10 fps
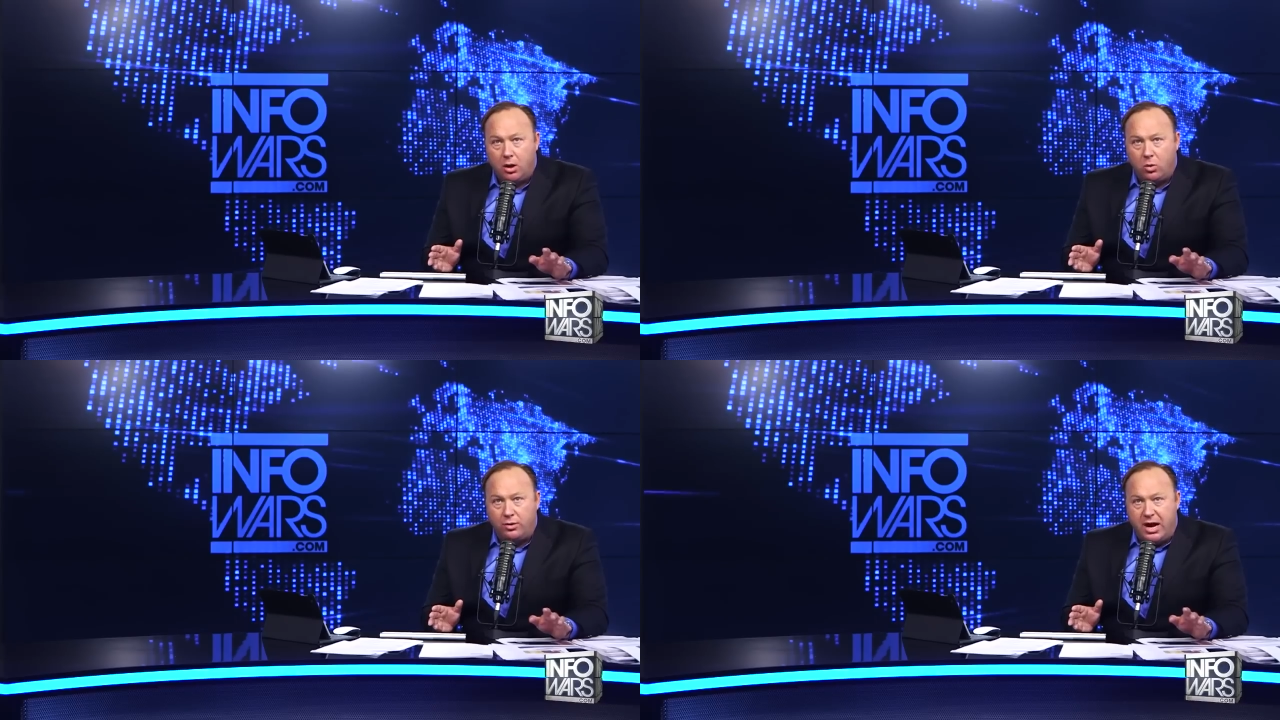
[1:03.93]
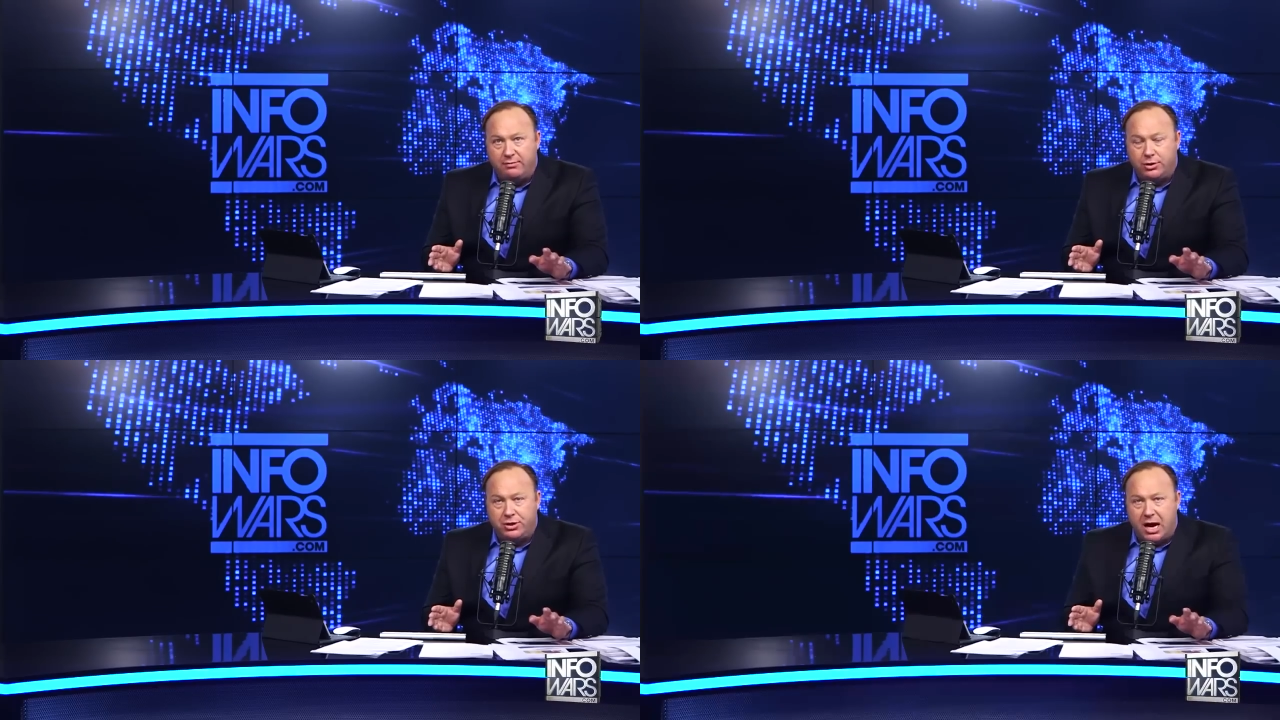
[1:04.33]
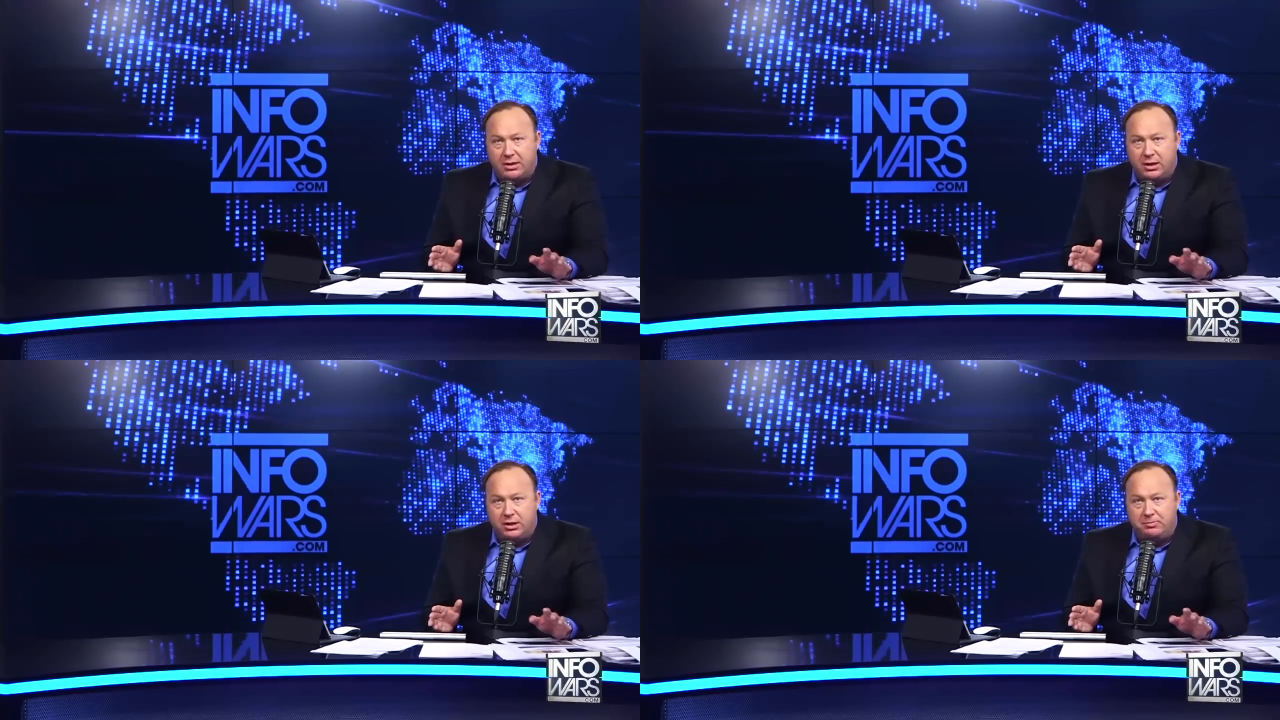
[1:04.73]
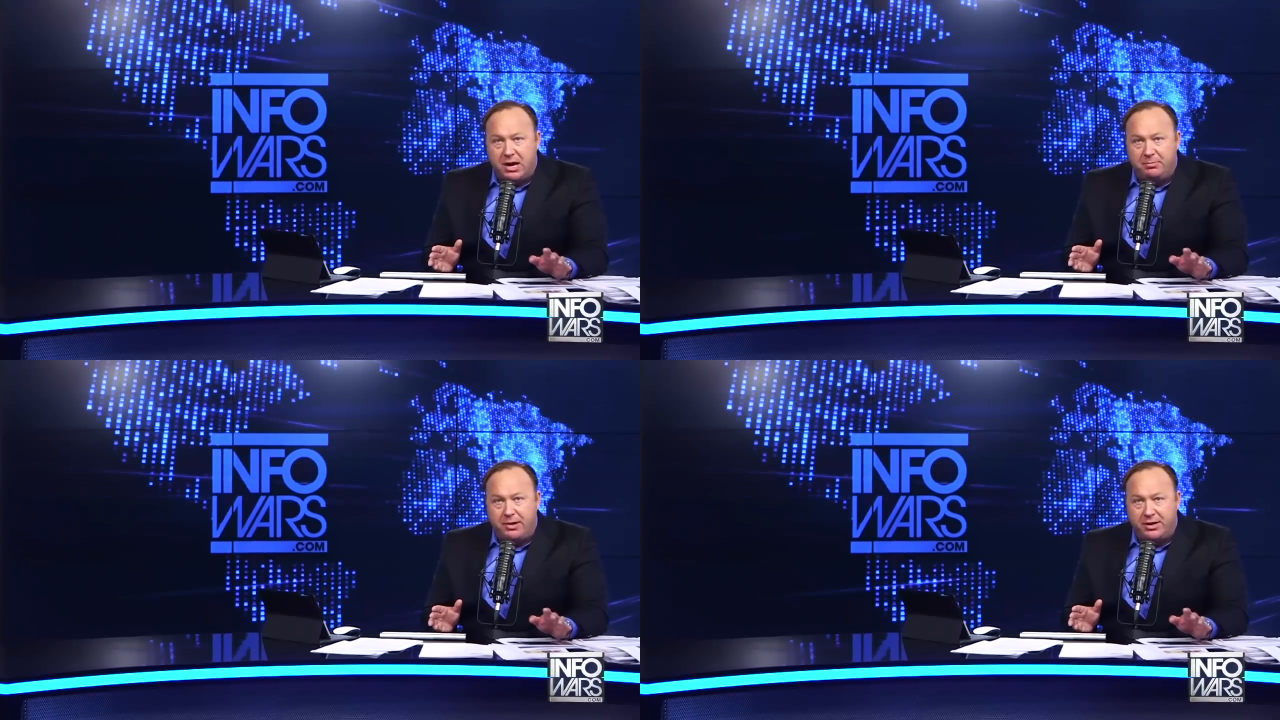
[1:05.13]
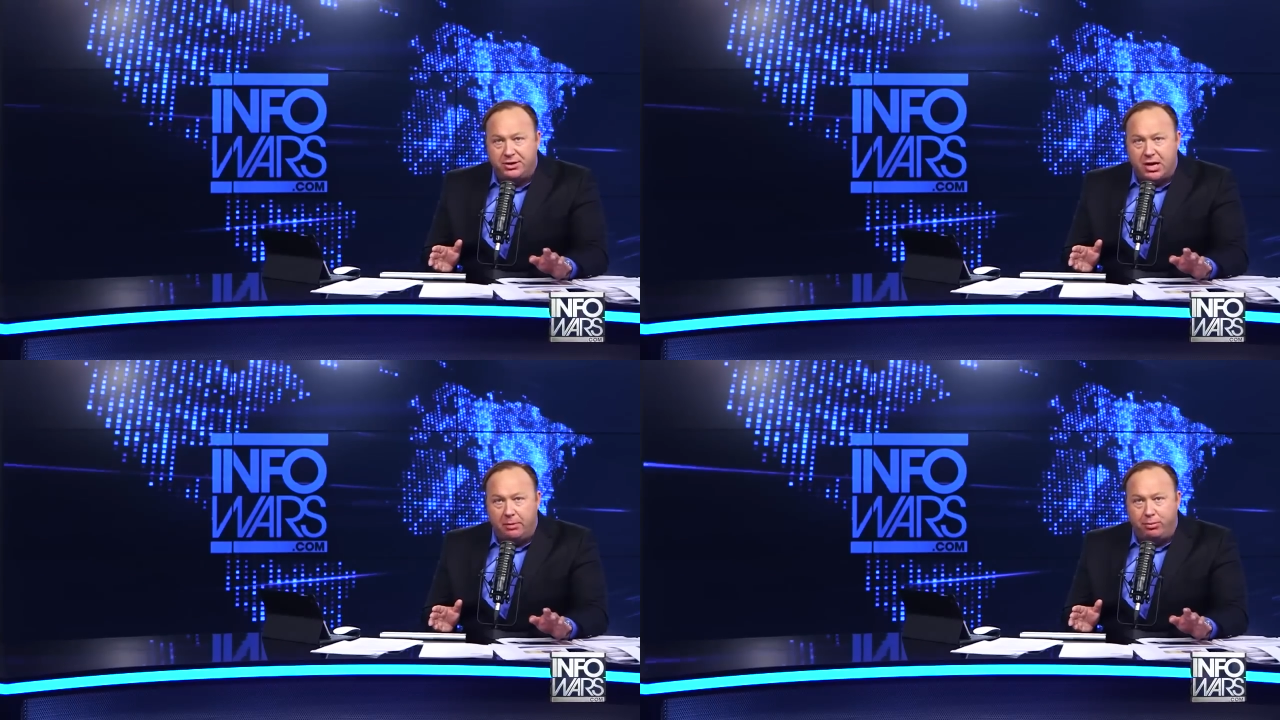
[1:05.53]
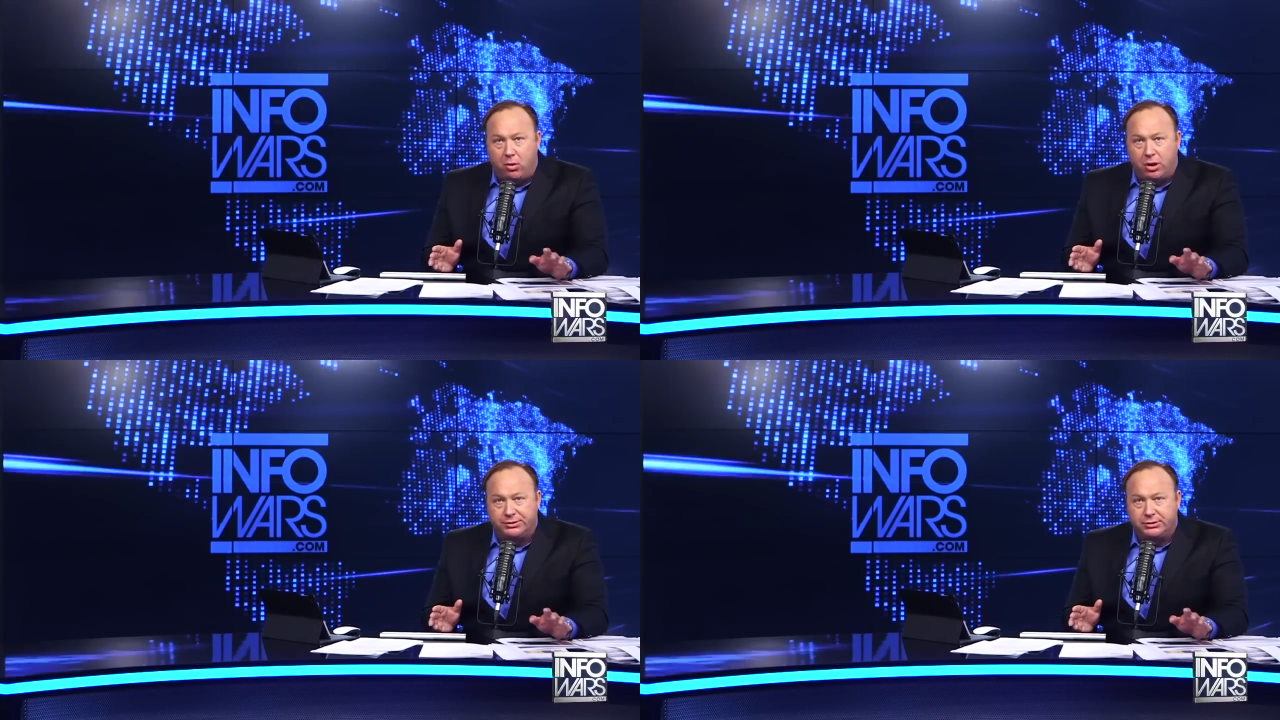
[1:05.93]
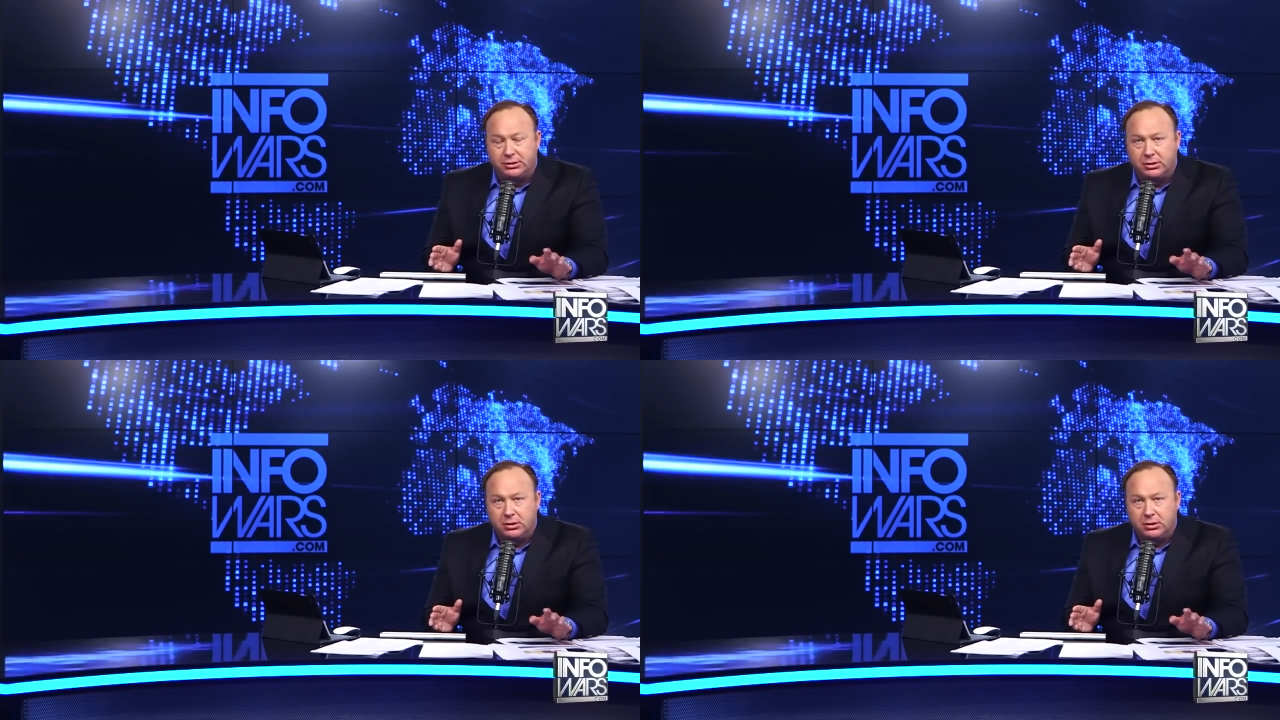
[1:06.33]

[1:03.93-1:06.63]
where Davis shot these Betty Page-style porns.